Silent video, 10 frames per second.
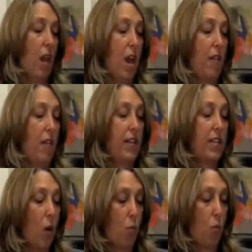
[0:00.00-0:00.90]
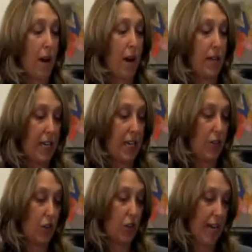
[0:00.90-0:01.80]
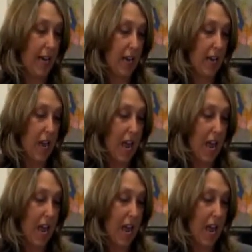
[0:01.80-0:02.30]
this is what one teacher did.